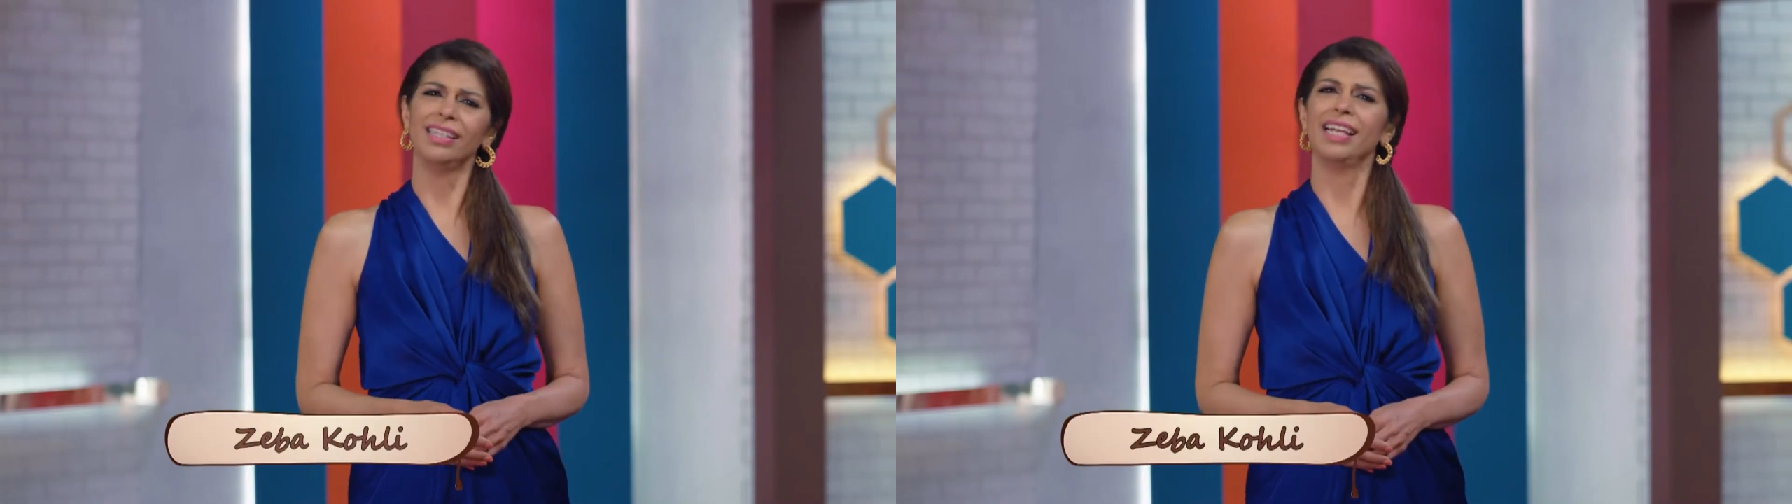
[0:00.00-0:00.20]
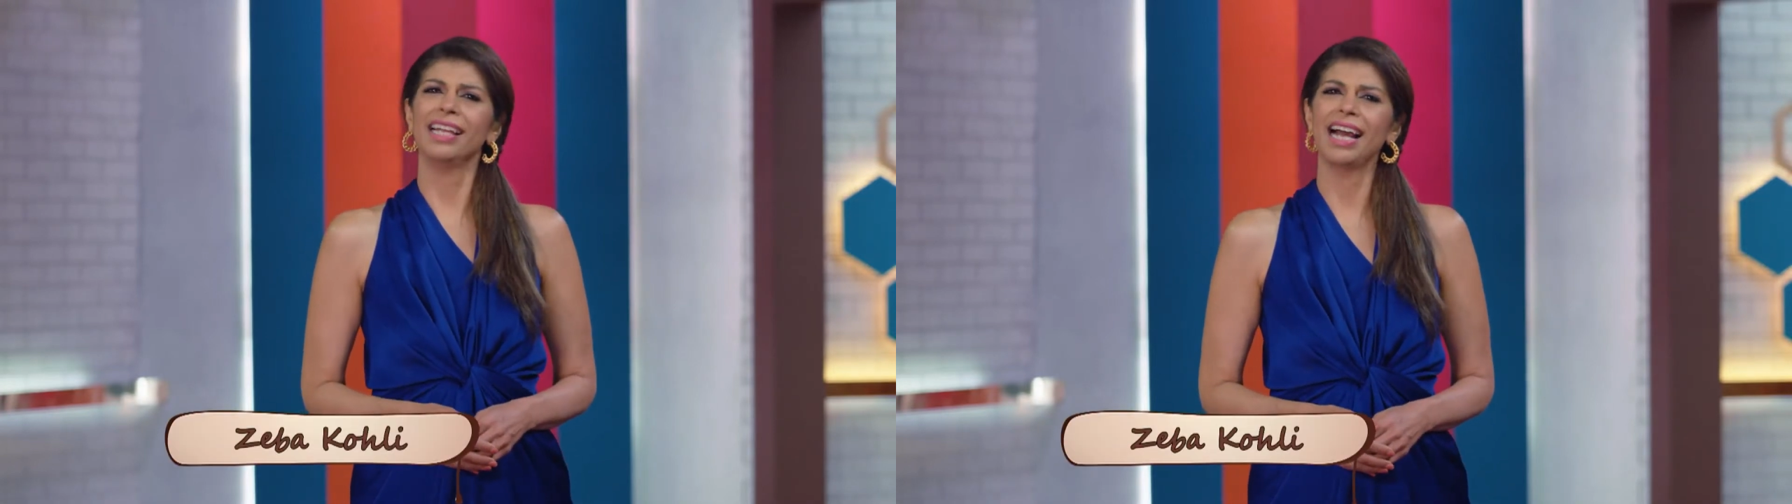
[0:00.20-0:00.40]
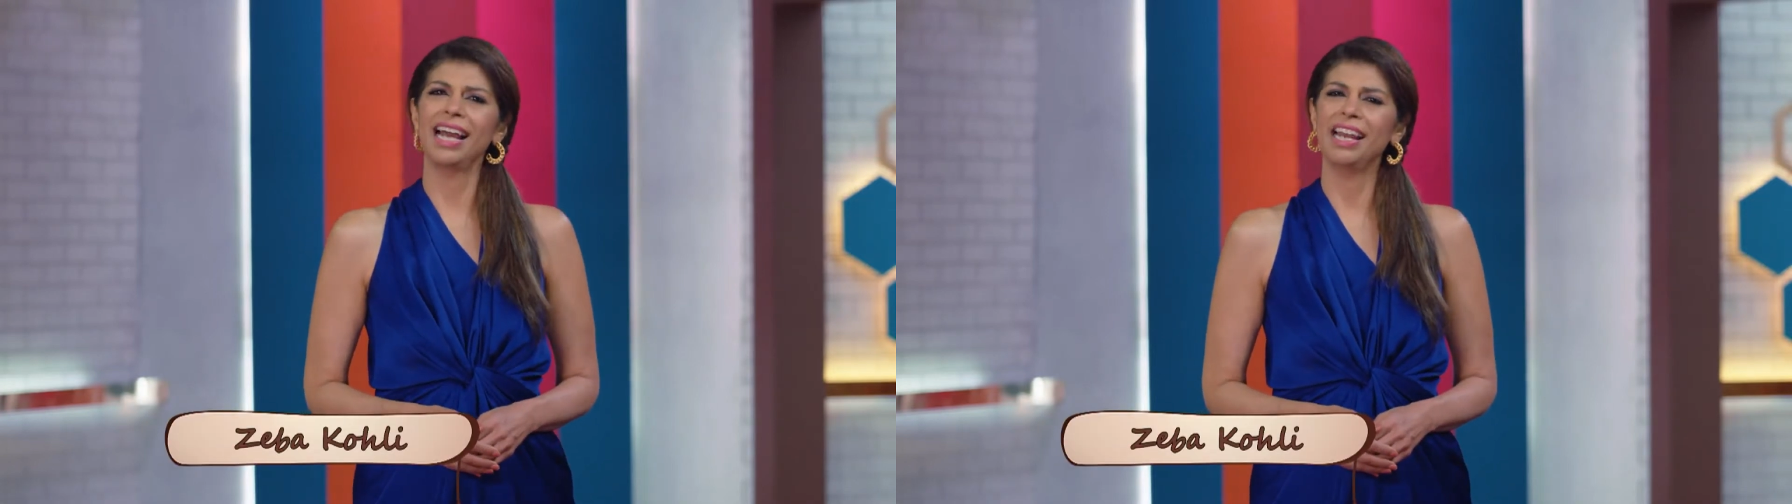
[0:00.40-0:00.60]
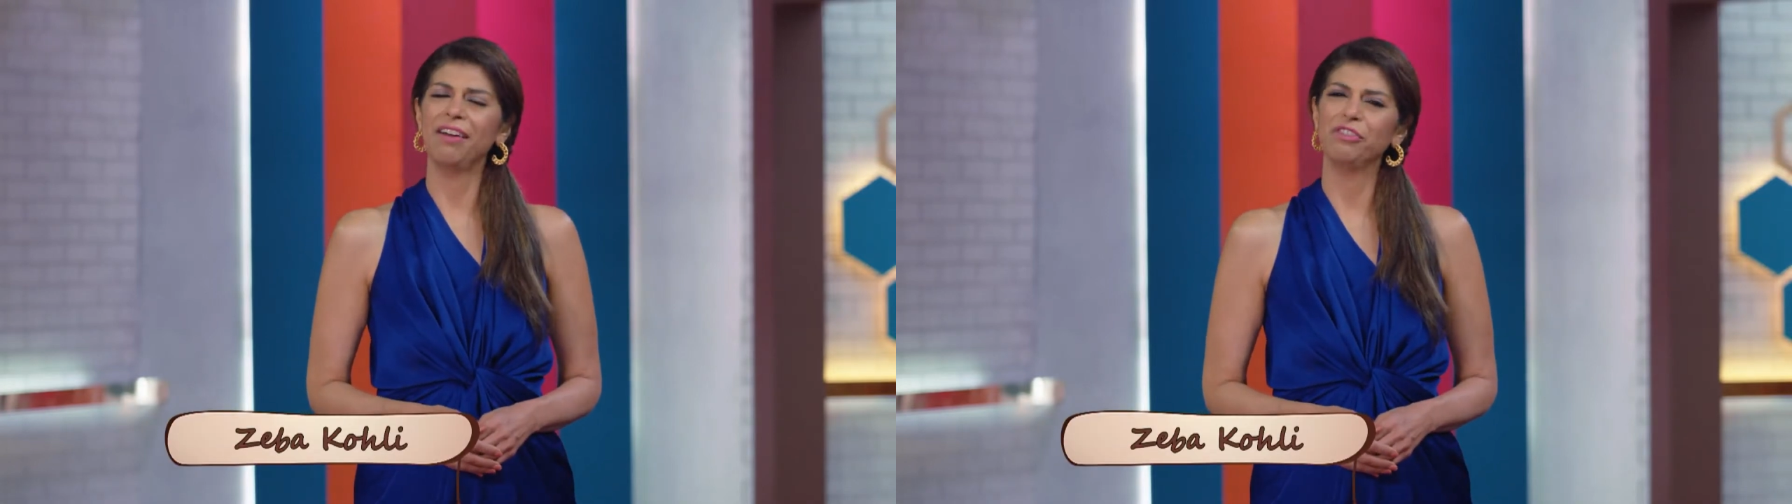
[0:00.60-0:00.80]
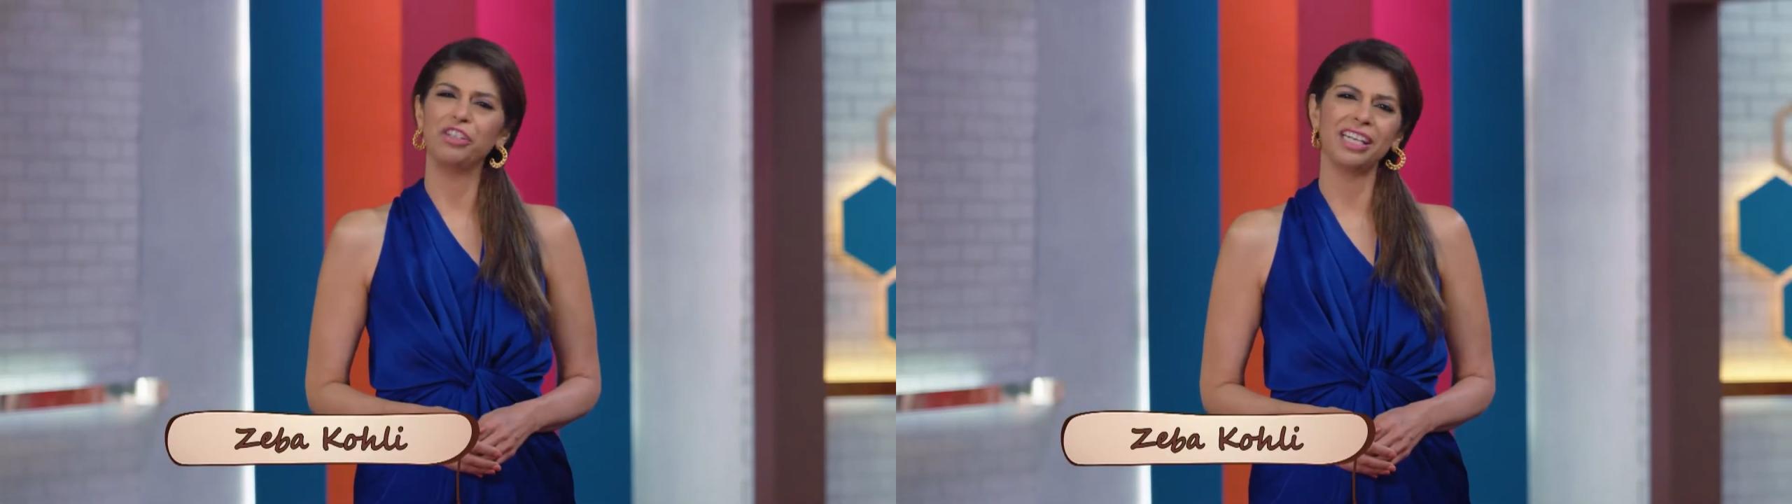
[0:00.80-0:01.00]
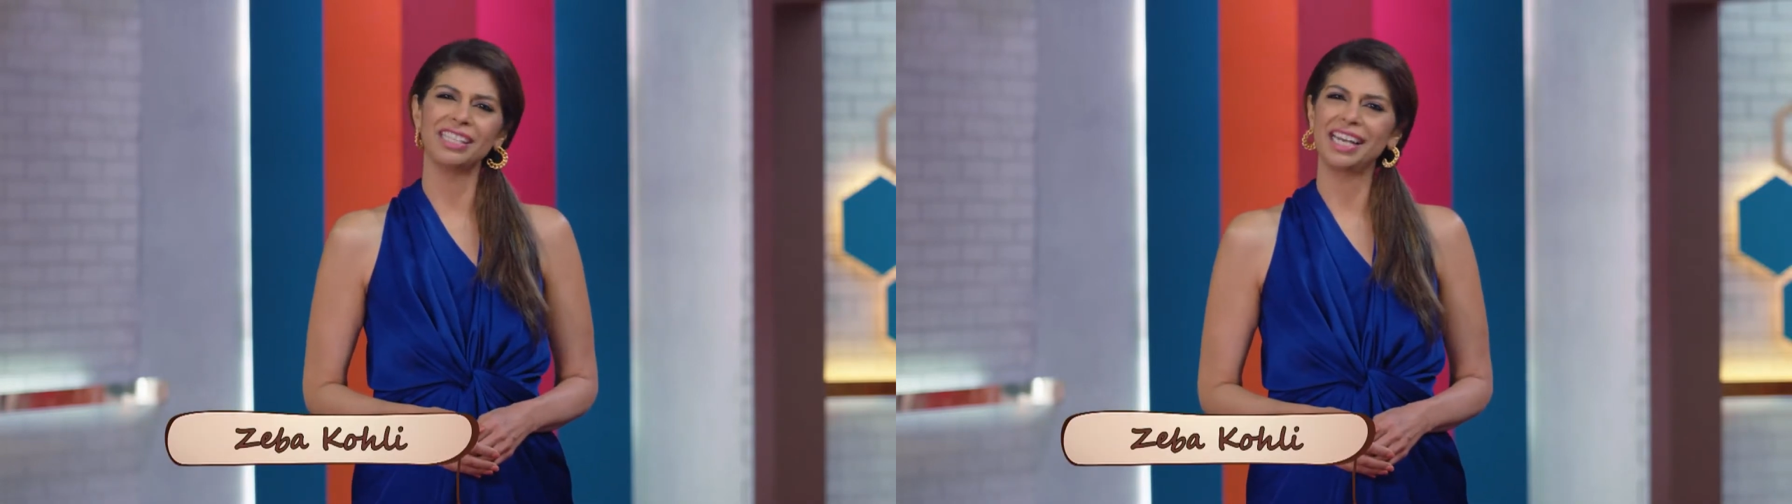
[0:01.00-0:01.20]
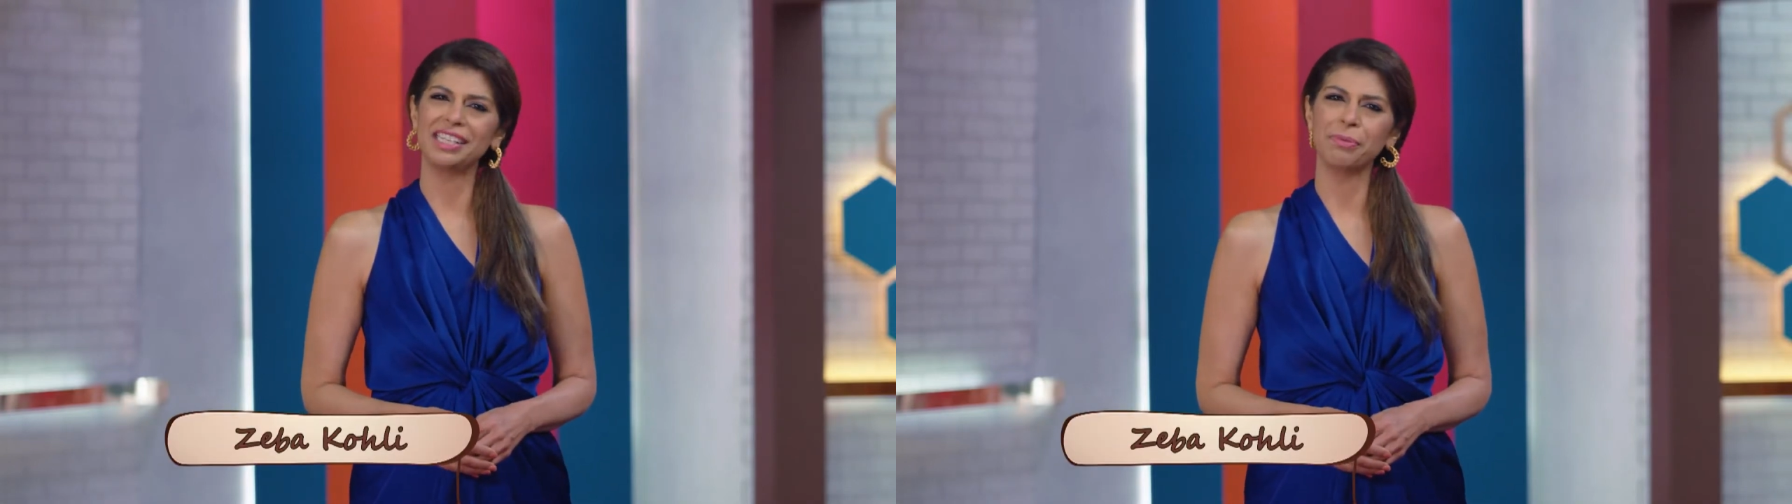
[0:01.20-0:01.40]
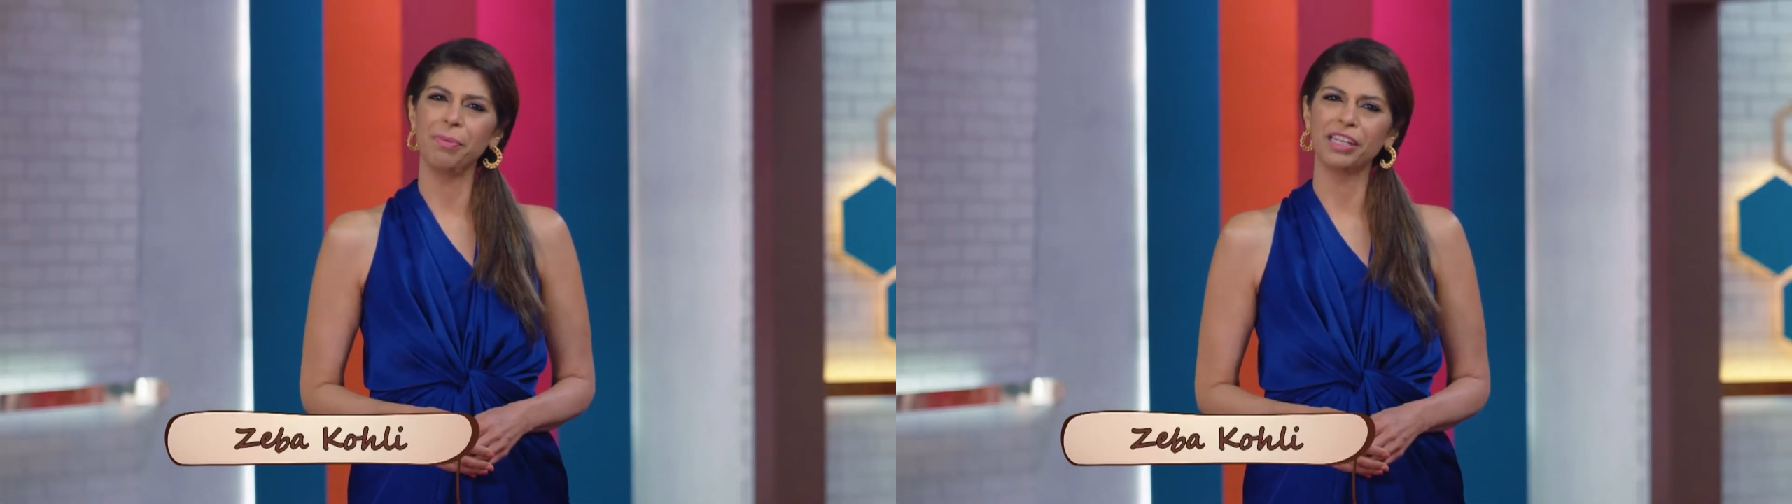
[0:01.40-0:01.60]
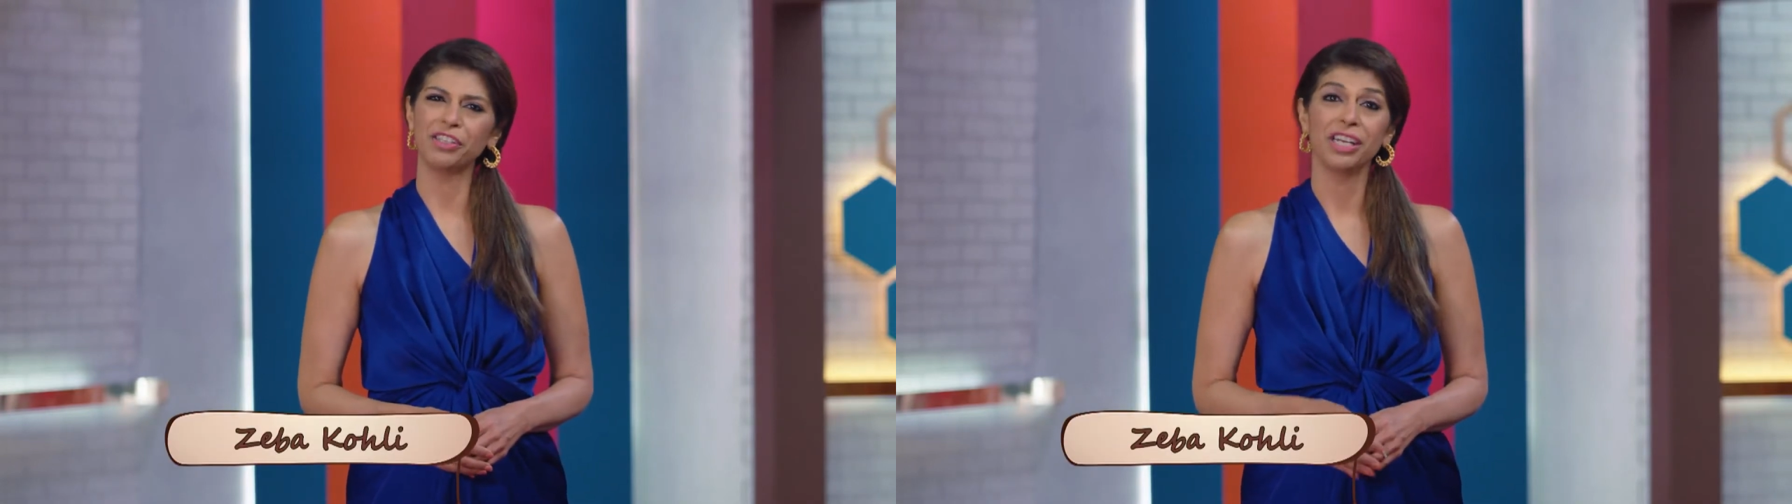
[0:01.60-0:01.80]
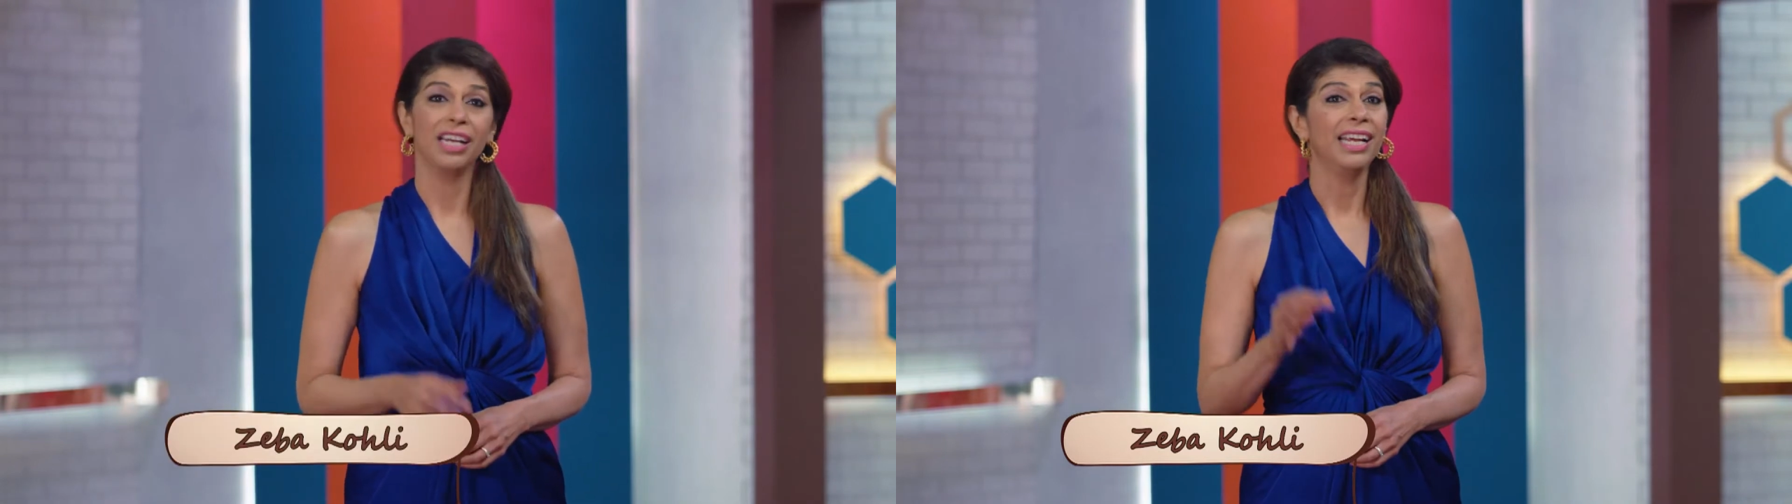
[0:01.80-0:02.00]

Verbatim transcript: thing I love just as much,